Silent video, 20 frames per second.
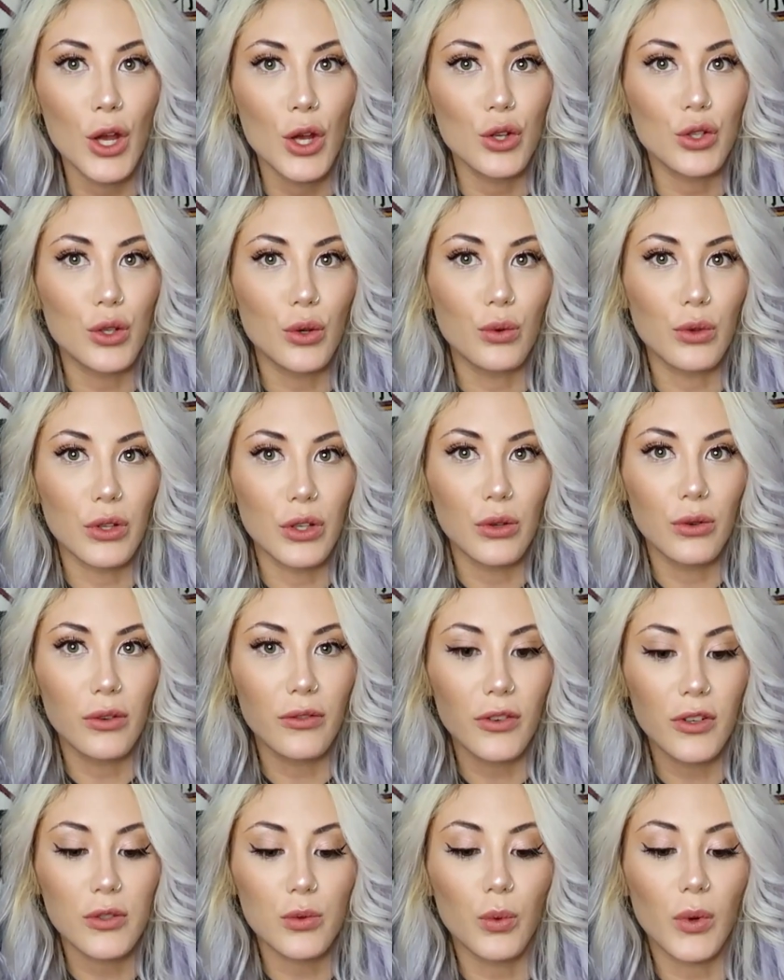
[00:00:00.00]
So the
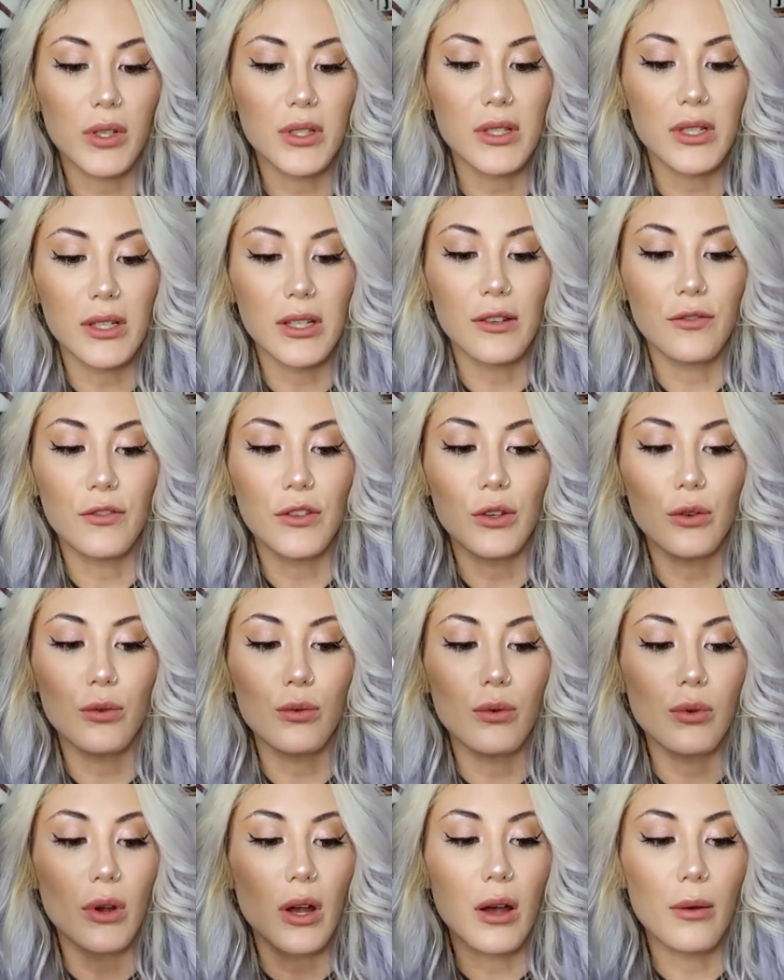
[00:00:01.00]
universe wants to give
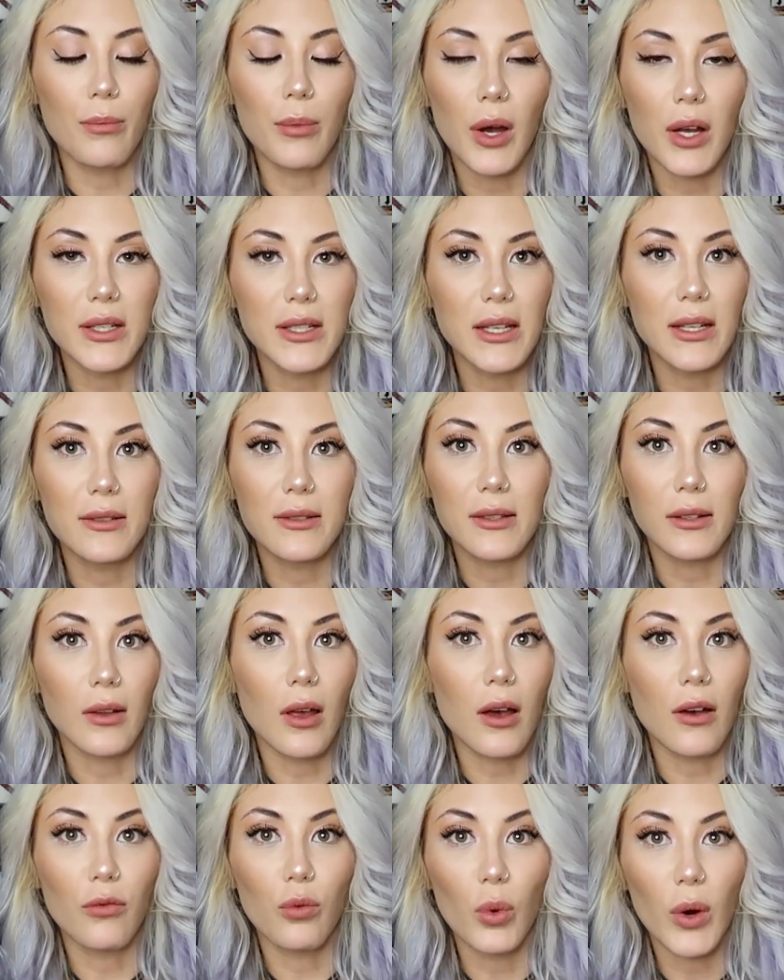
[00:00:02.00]
you abundance,
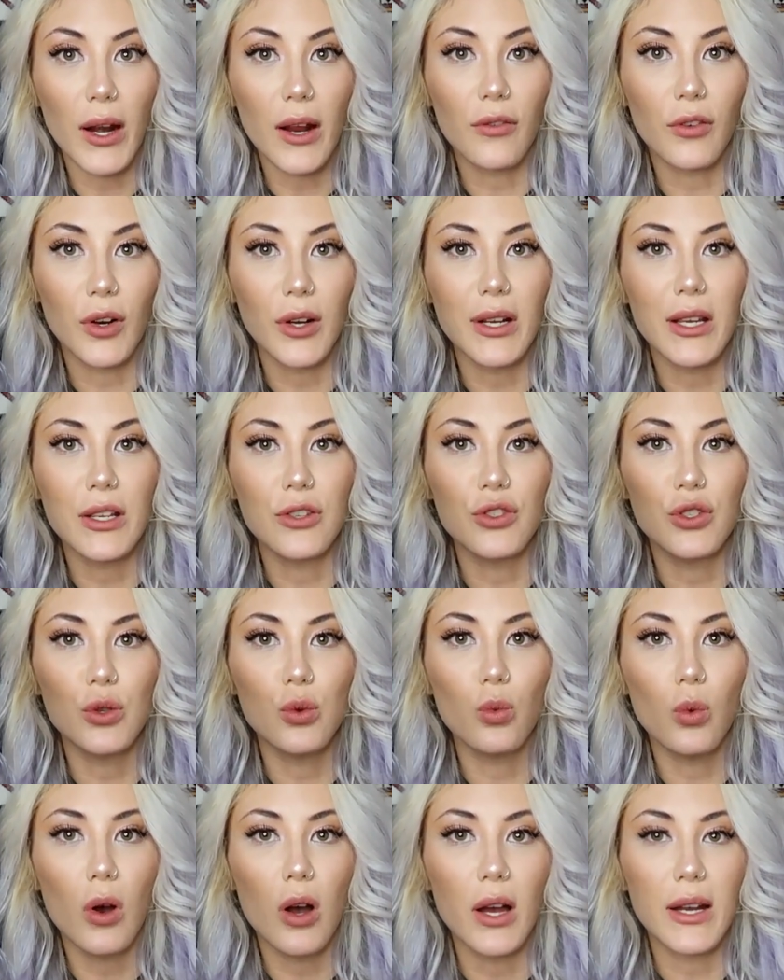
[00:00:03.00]
love, whatever it is you
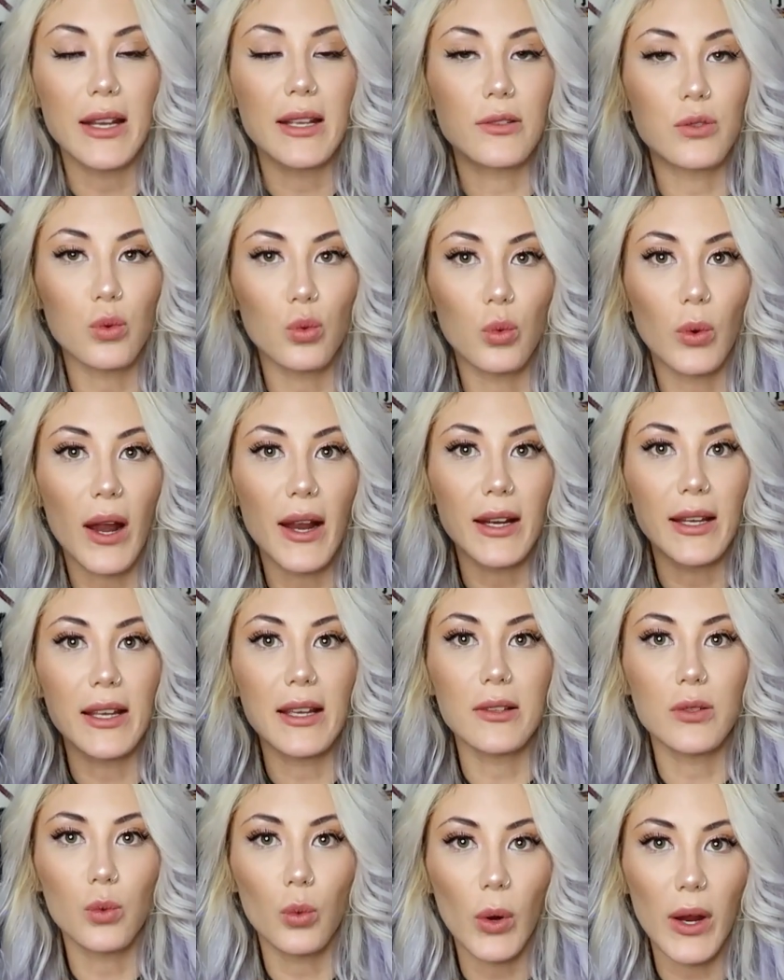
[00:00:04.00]
want. It's ready,
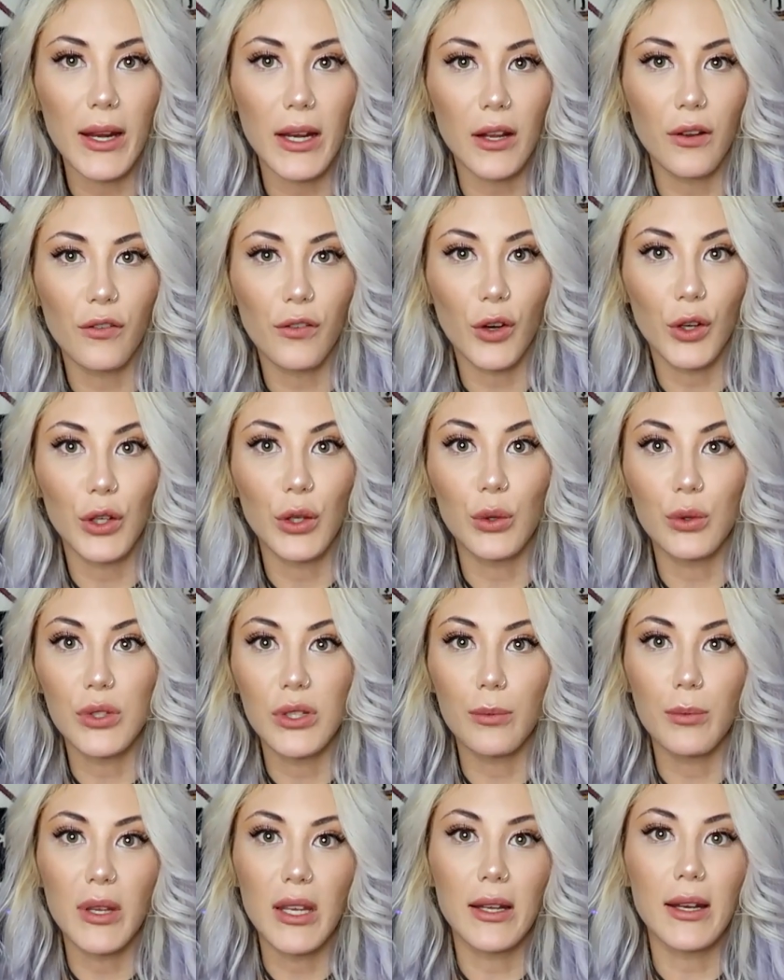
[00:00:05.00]
it's waiting for you
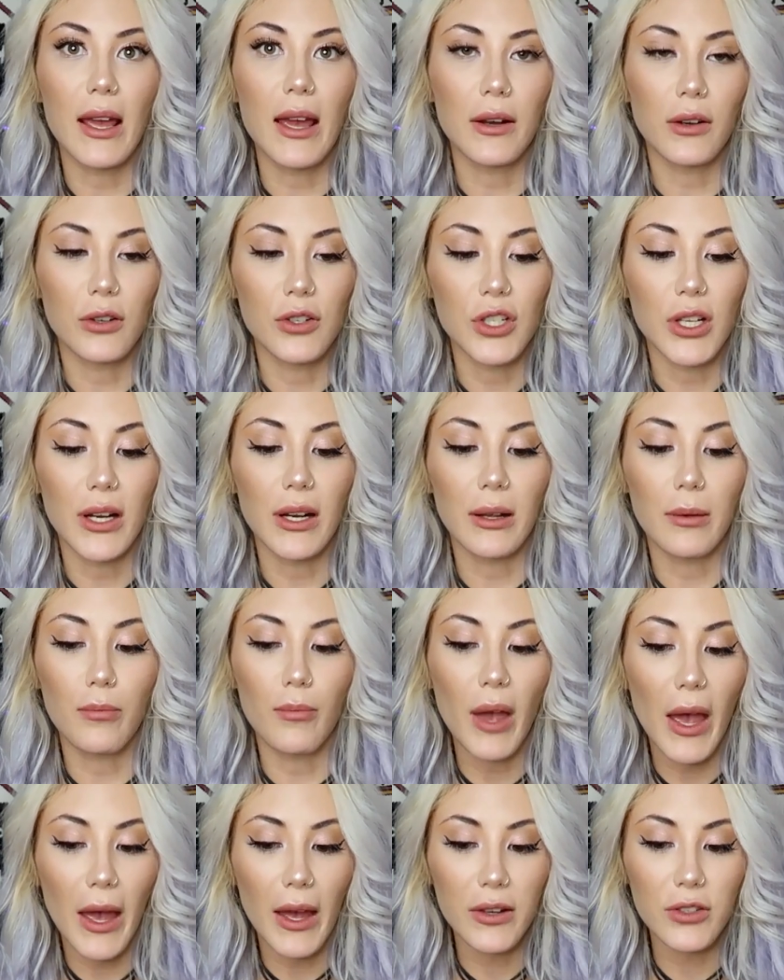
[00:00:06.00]
to be an energetic
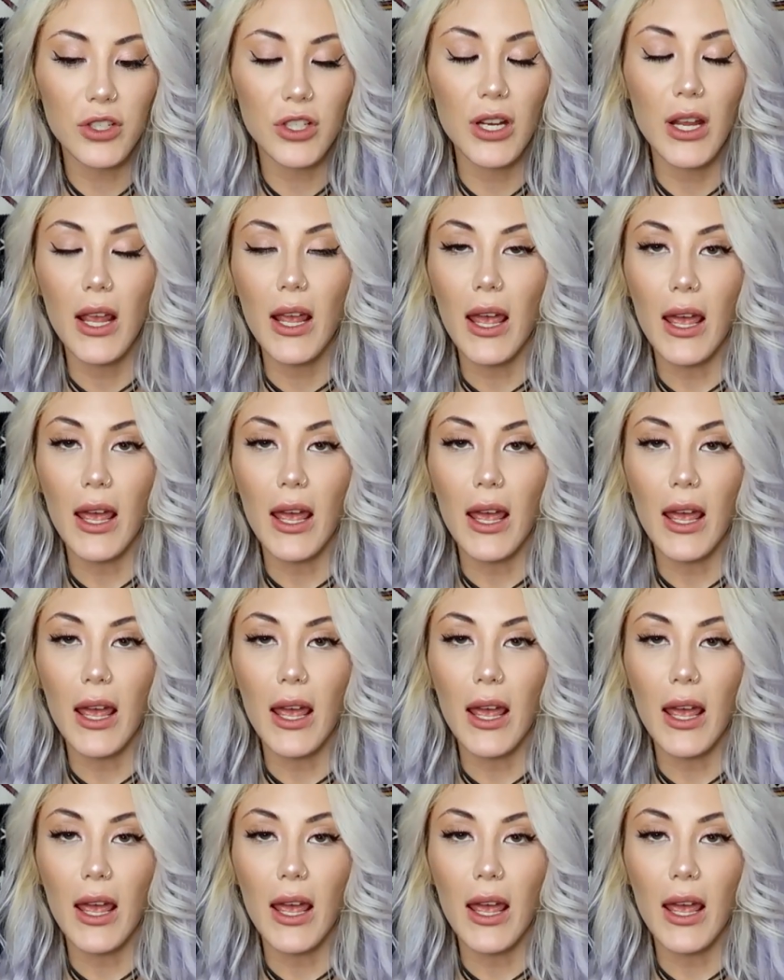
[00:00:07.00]
match.